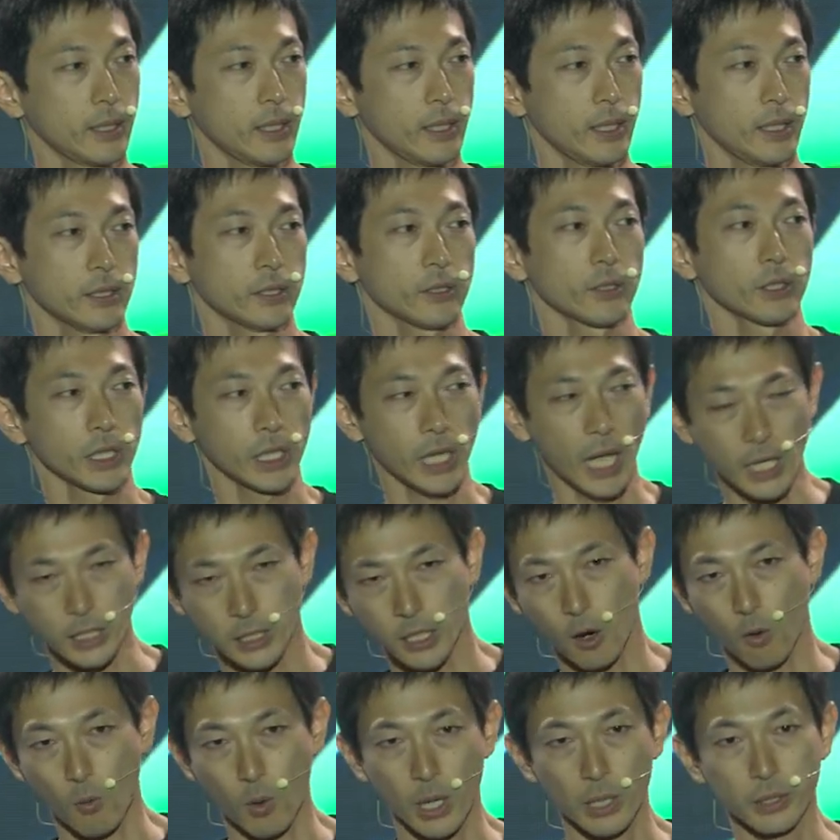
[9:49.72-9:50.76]
So in other
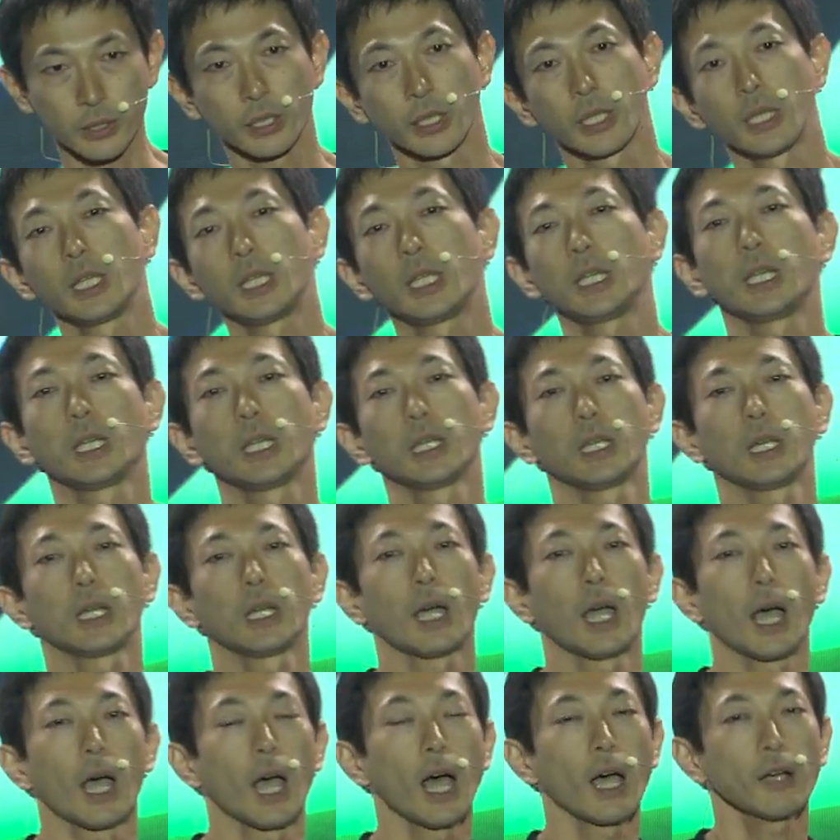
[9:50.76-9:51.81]
words,
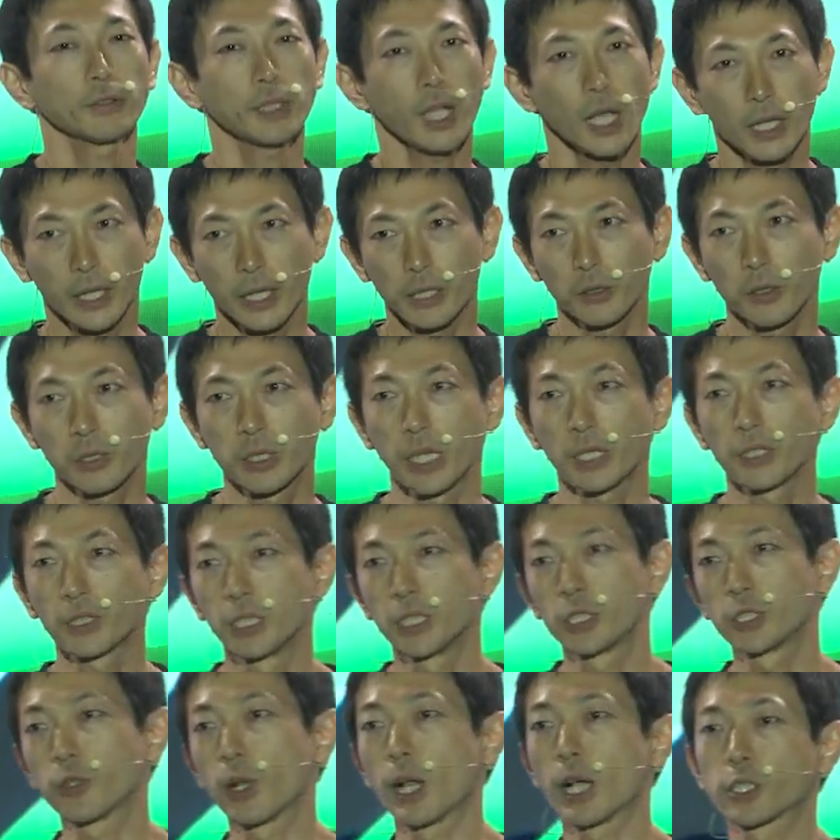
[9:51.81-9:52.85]
after getSec
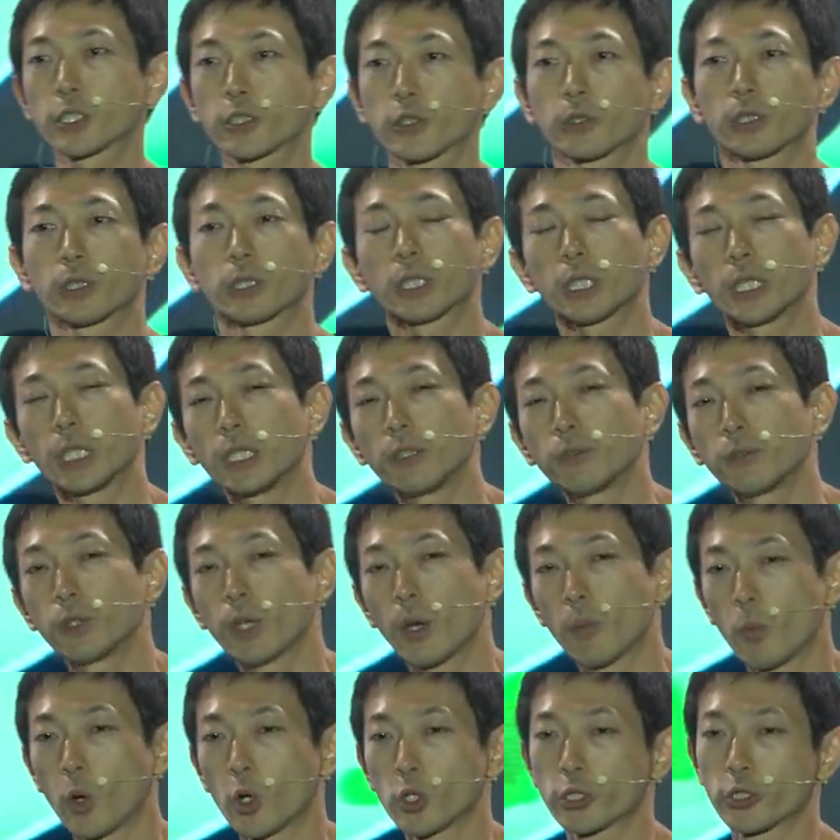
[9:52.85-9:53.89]
instruction, if your
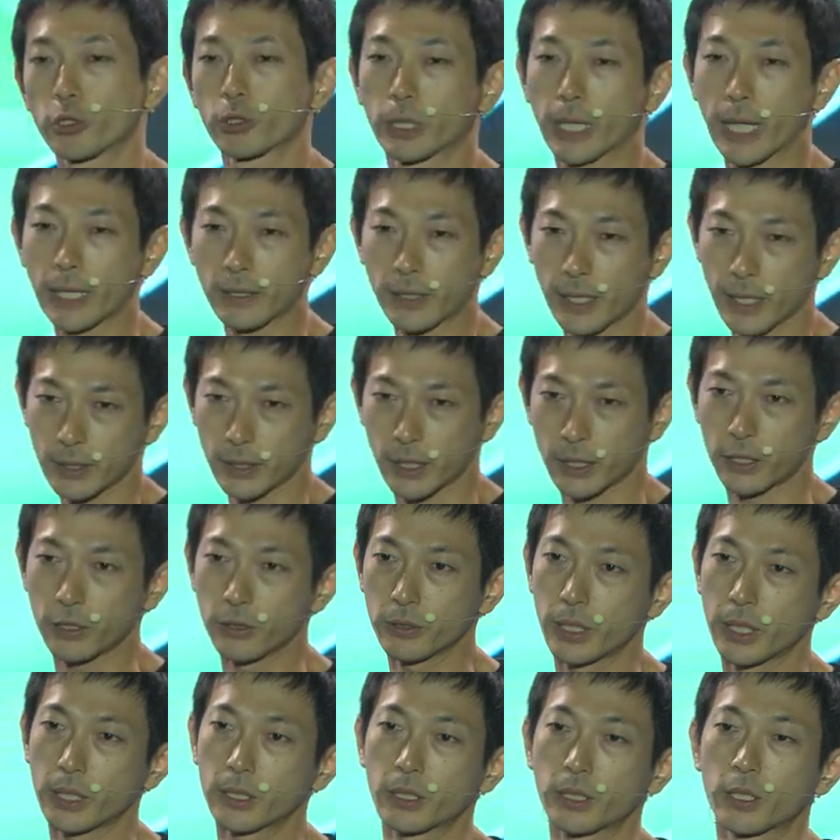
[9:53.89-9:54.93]
module gets
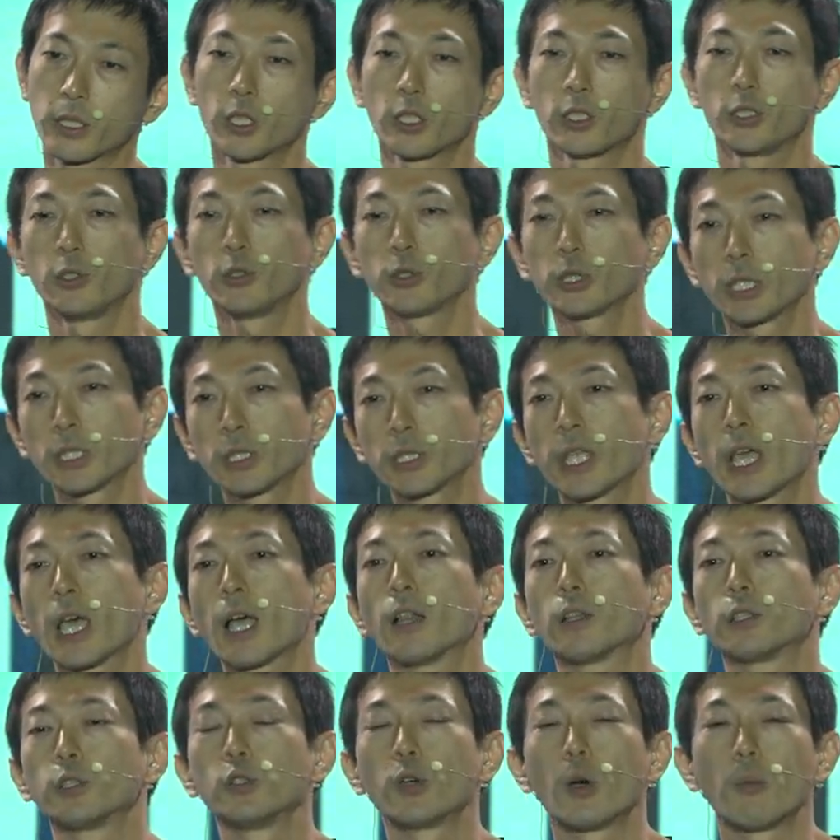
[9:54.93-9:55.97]
executed, you can
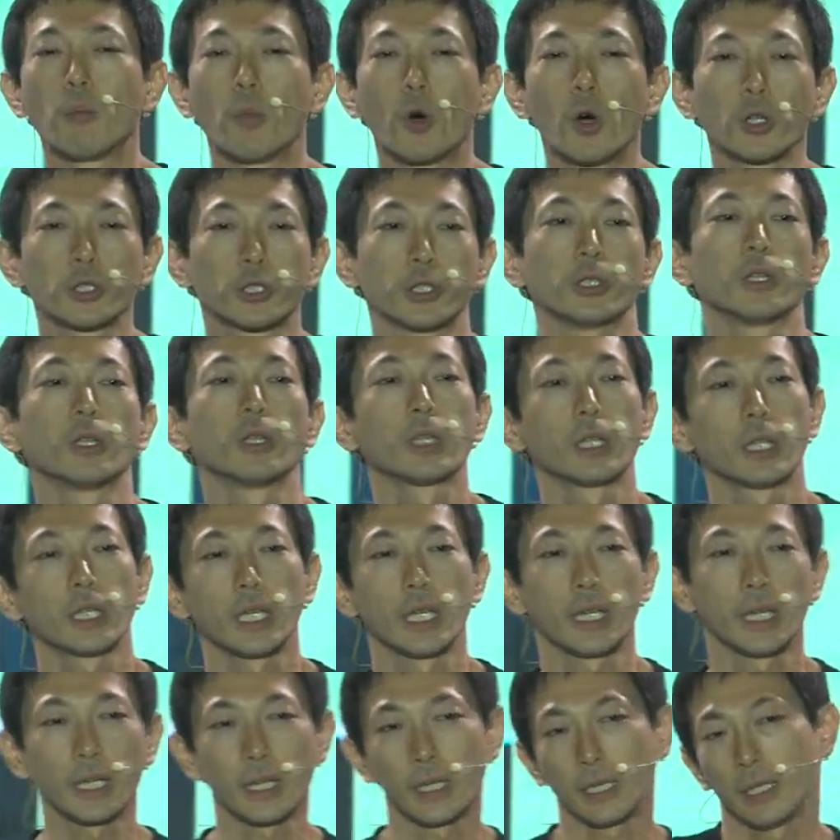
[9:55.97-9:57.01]
tell your module,
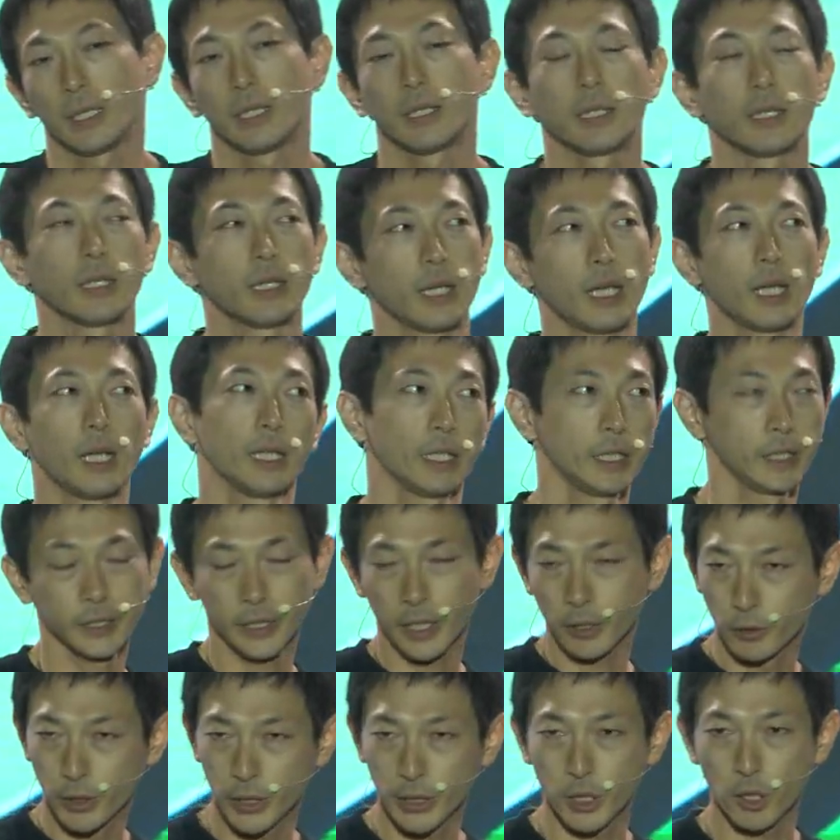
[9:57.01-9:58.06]

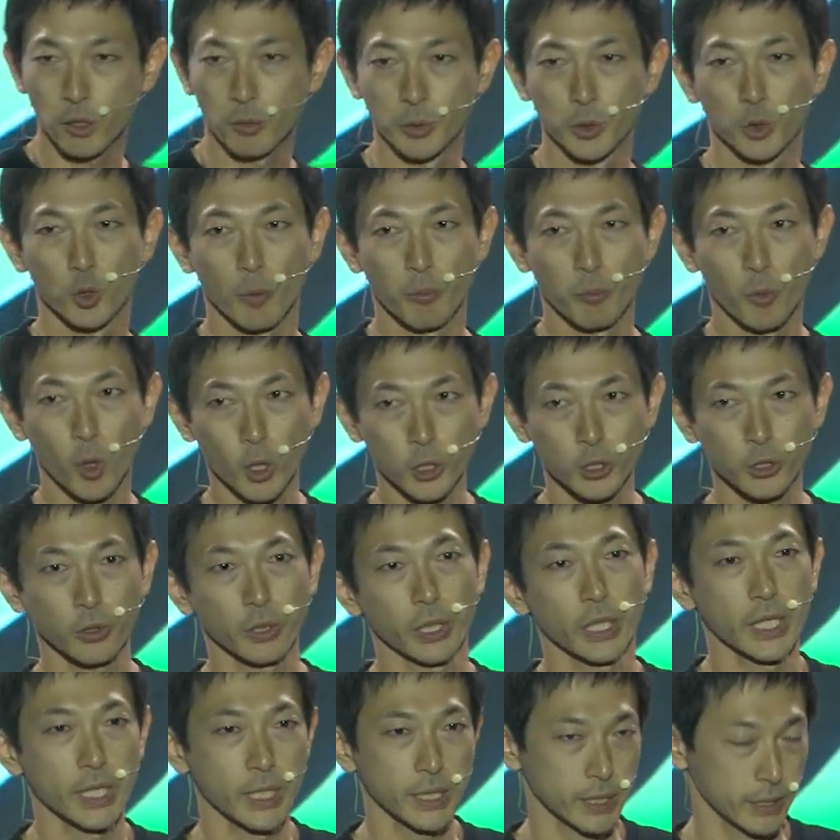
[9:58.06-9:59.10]
integrity of your module
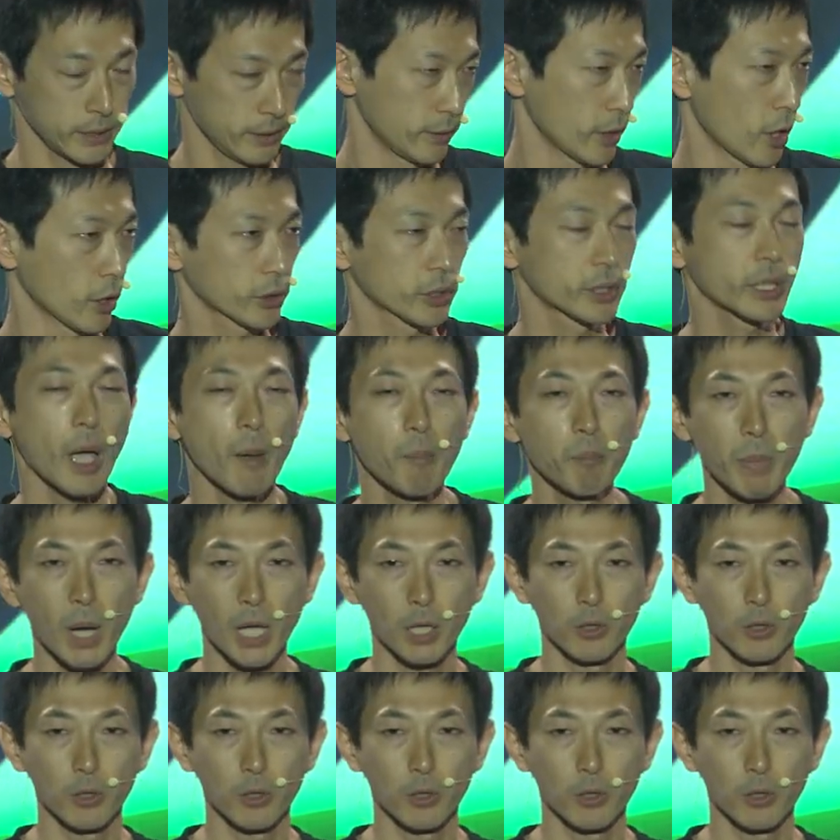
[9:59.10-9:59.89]
is not tampered